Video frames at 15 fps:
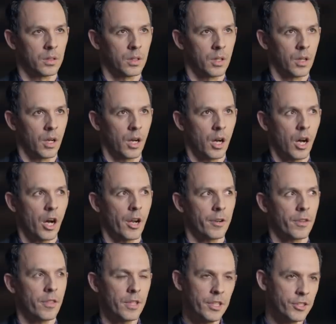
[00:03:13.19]
on?
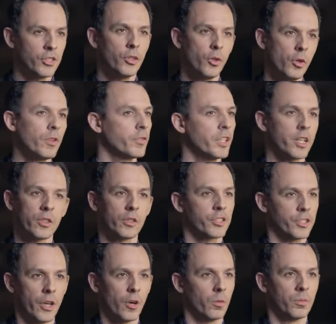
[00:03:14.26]
On these newer
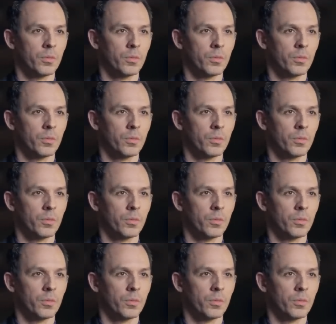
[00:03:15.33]
vehicles, no.